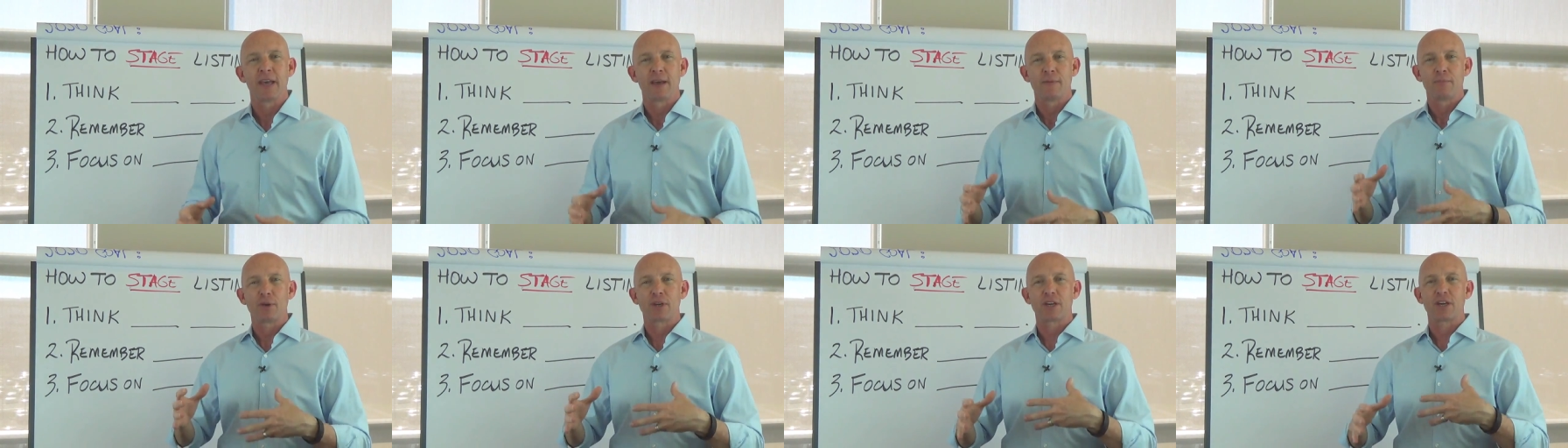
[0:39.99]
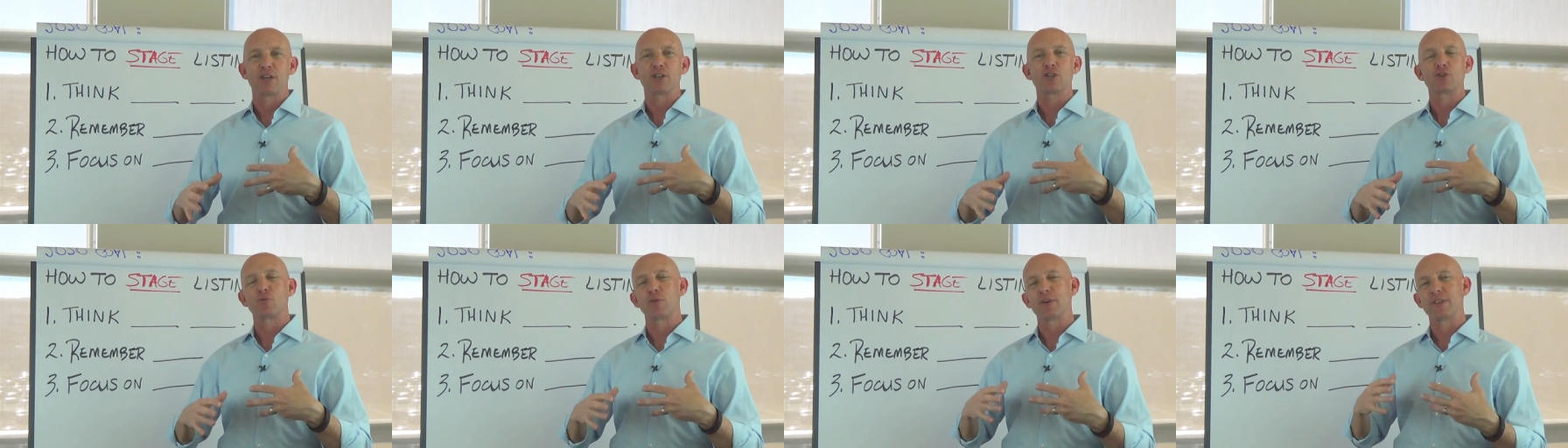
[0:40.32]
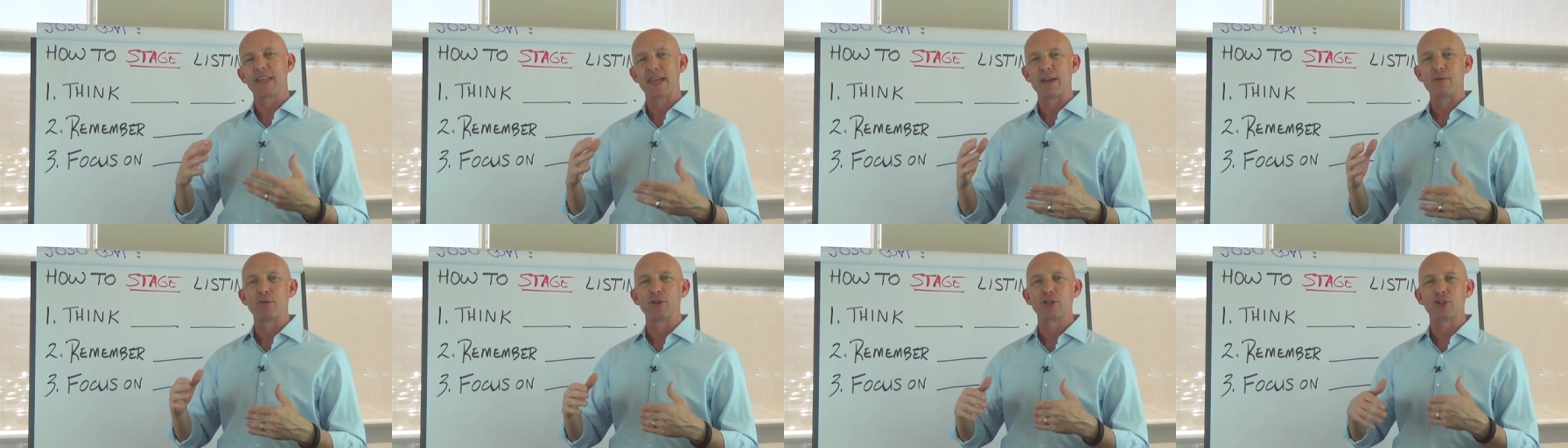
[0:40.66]
because when
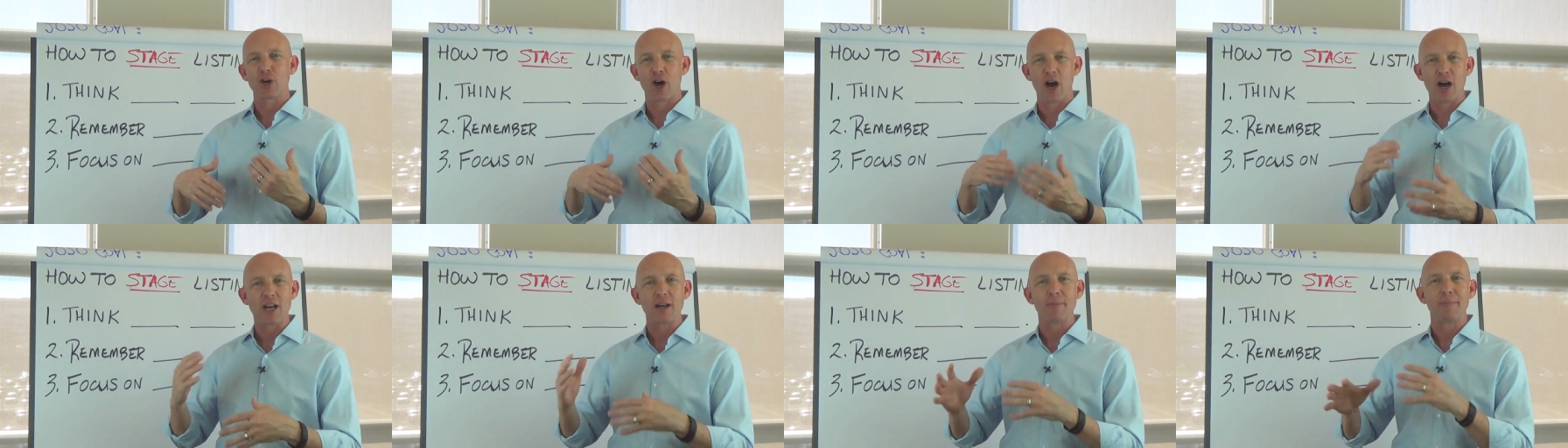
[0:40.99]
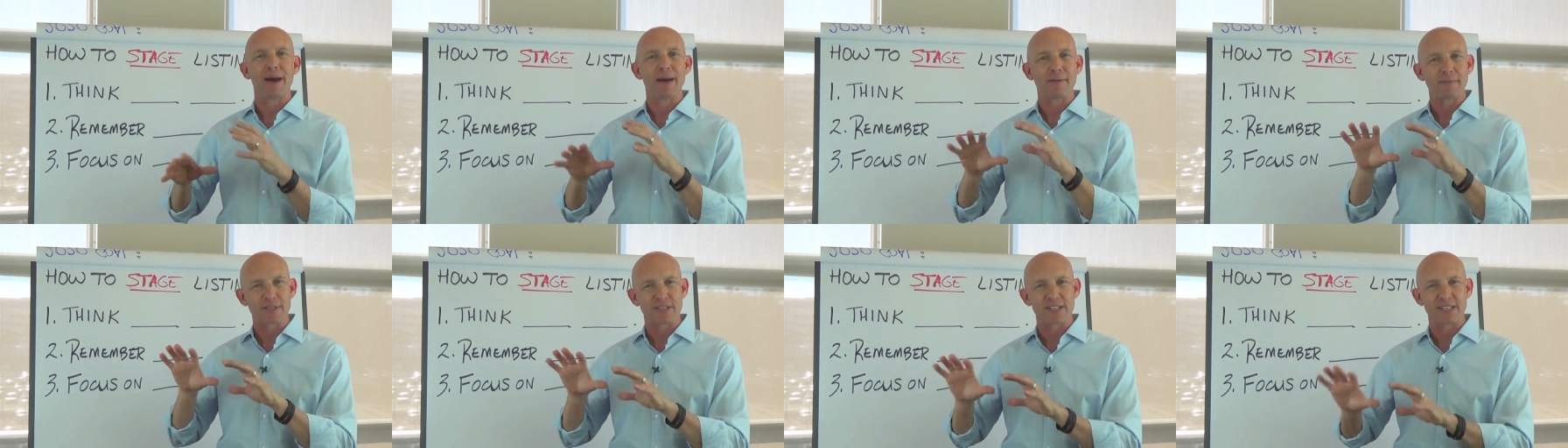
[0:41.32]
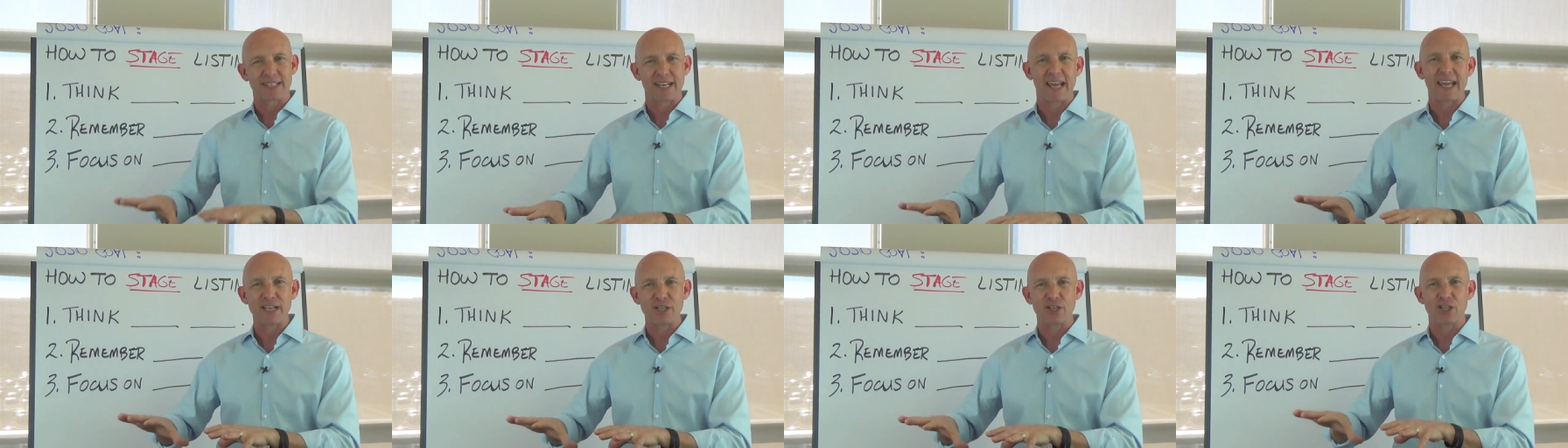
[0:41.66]
they would talk about
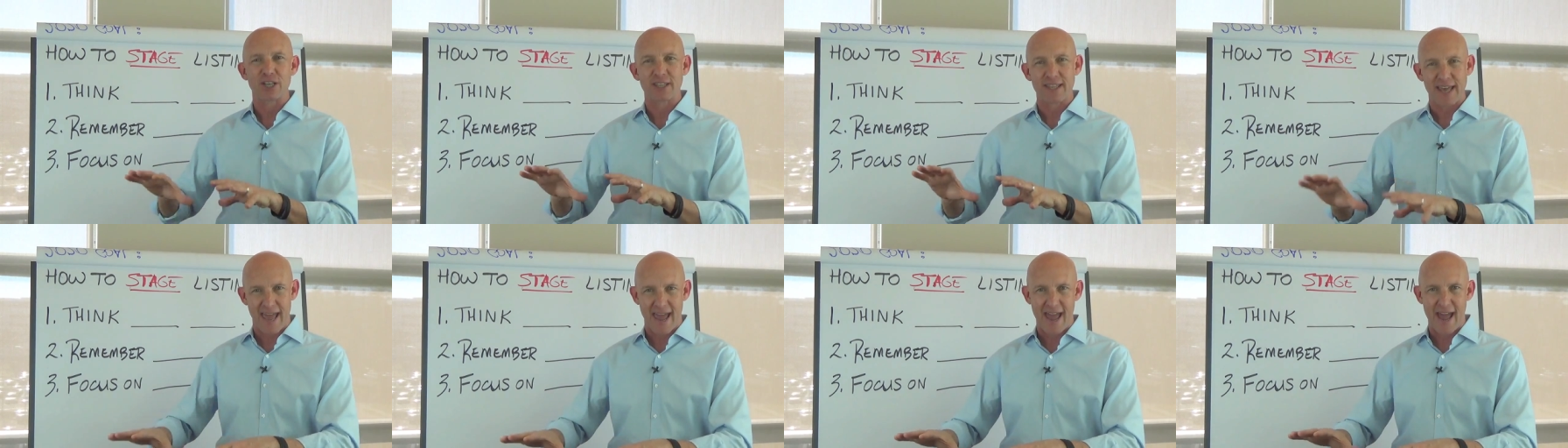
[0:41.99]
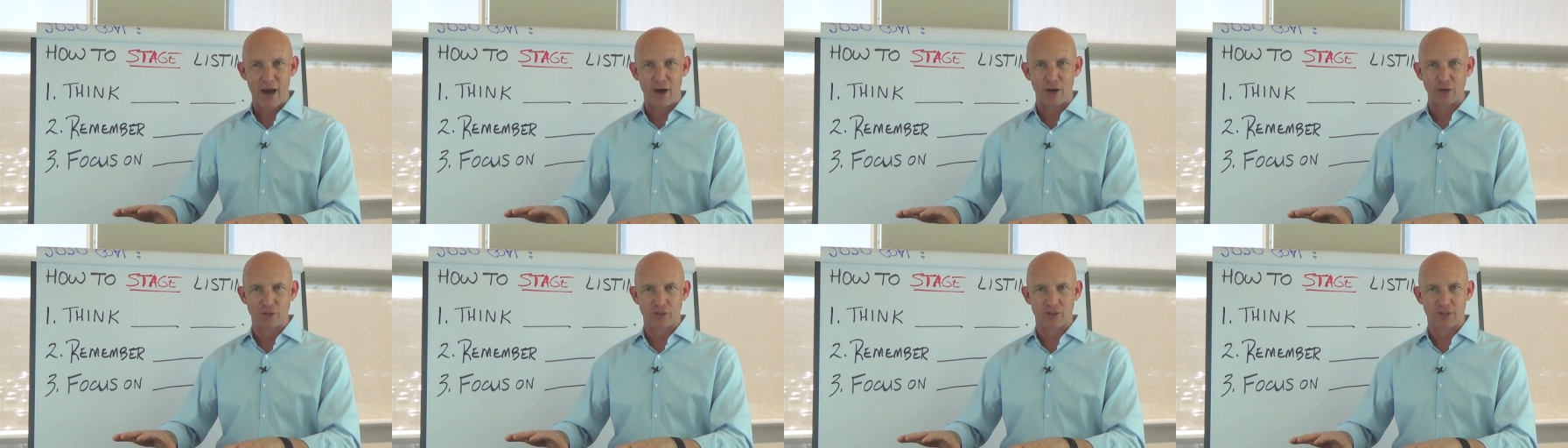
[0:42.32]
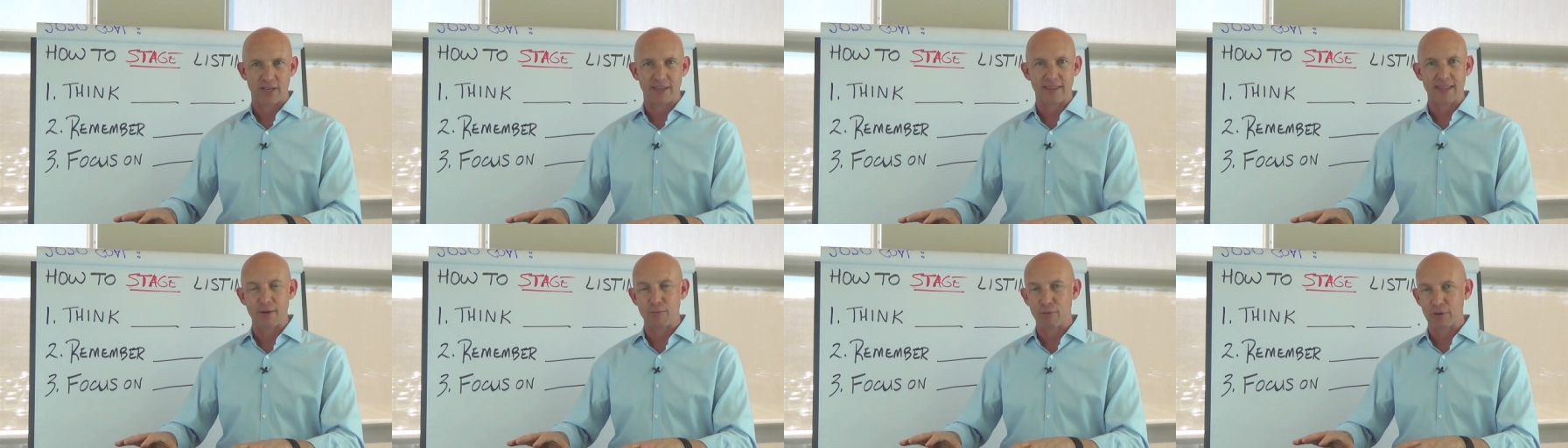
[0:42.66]
staging the house
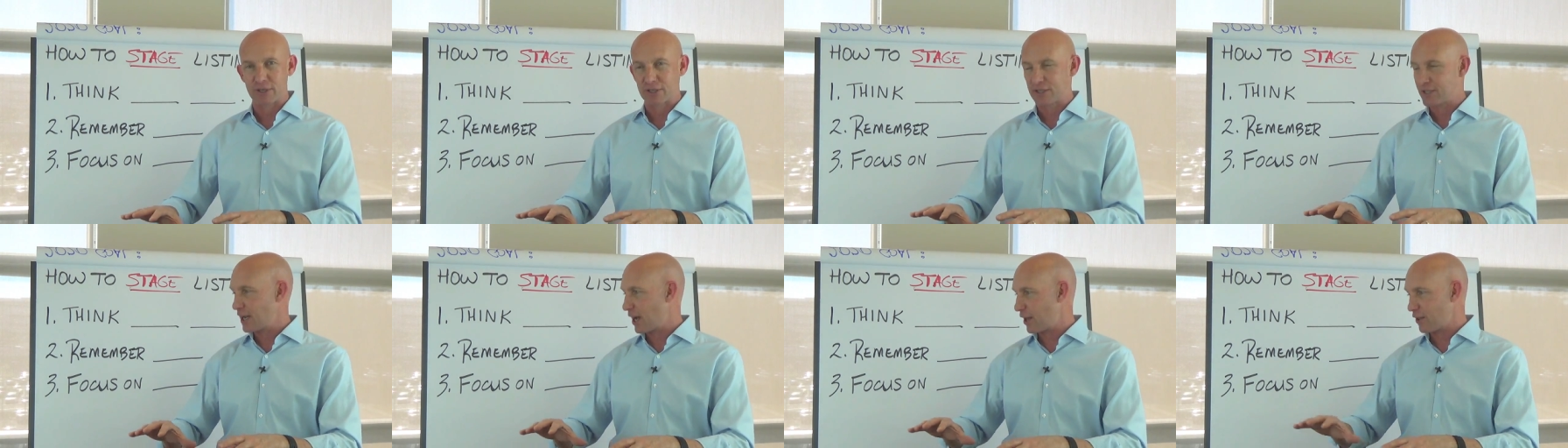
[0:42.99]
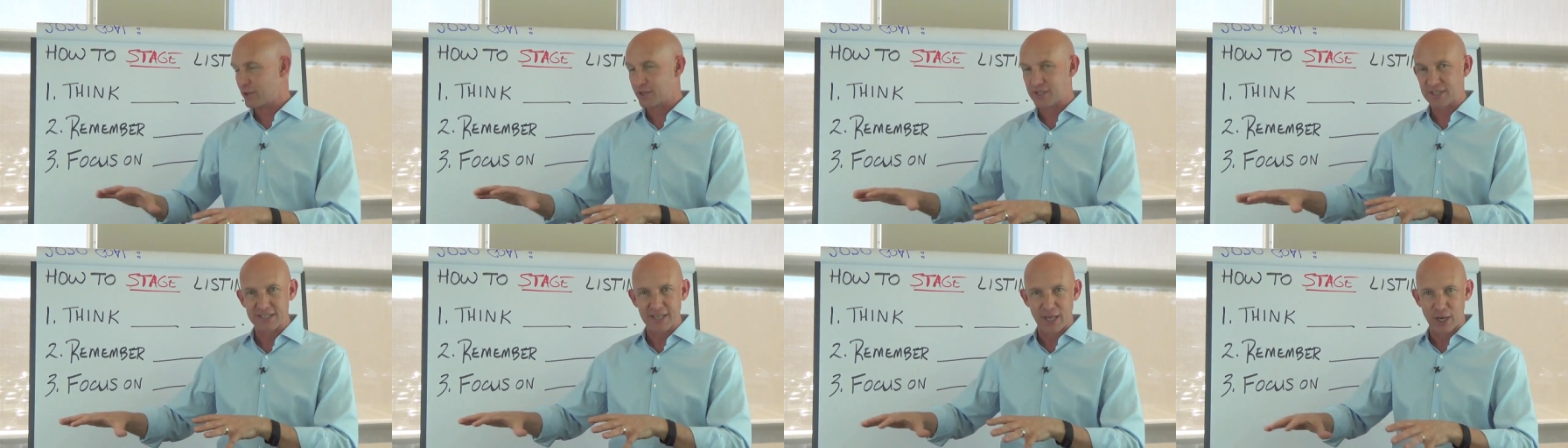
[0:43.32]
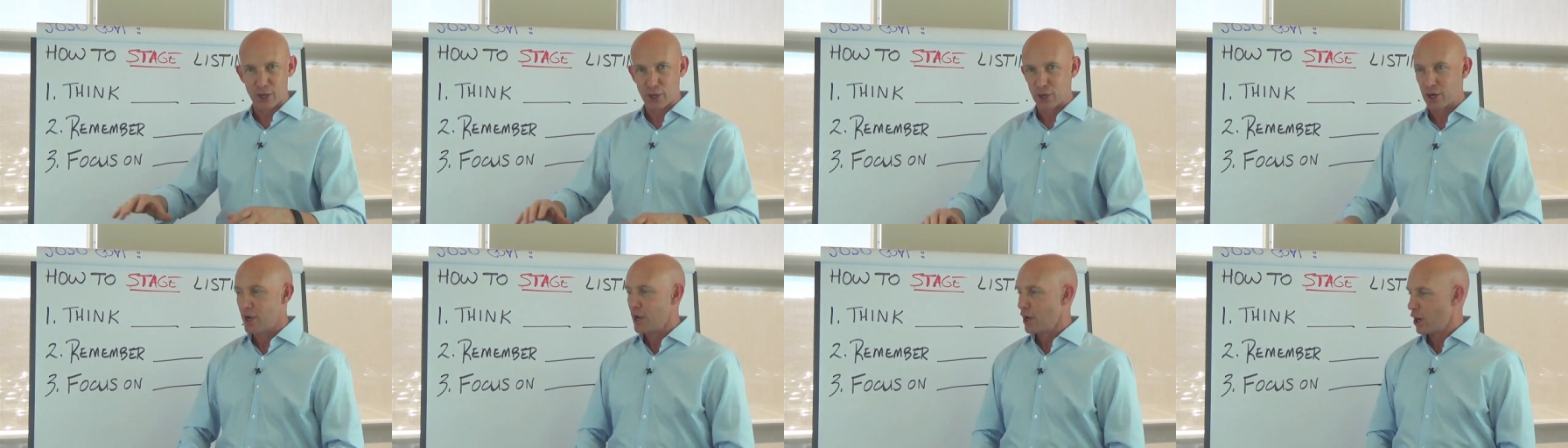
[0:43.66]
and they would tell the
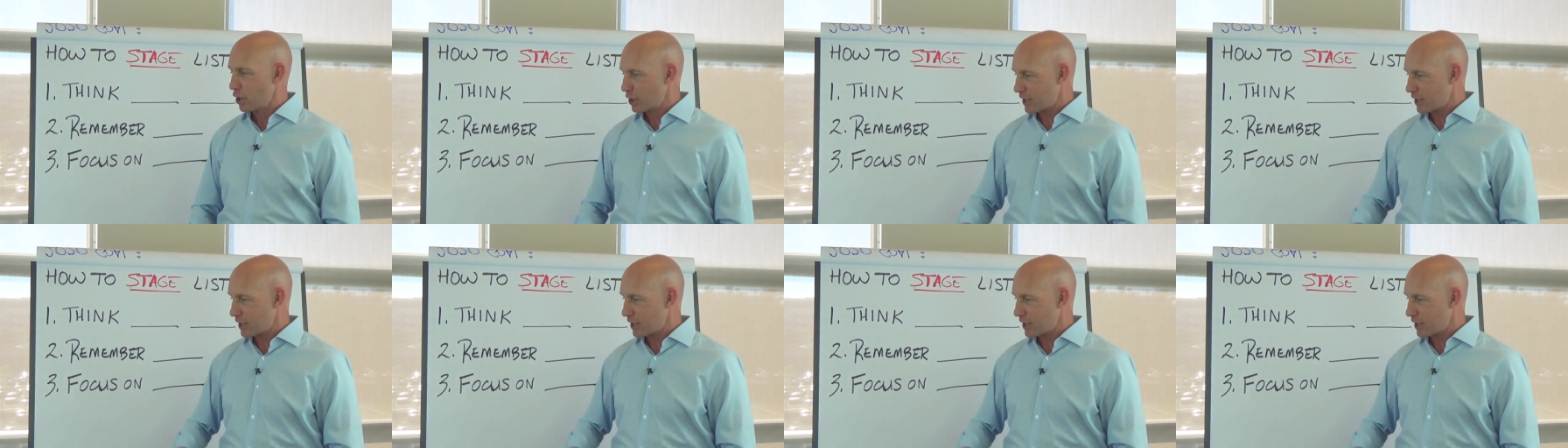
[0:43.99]
seller,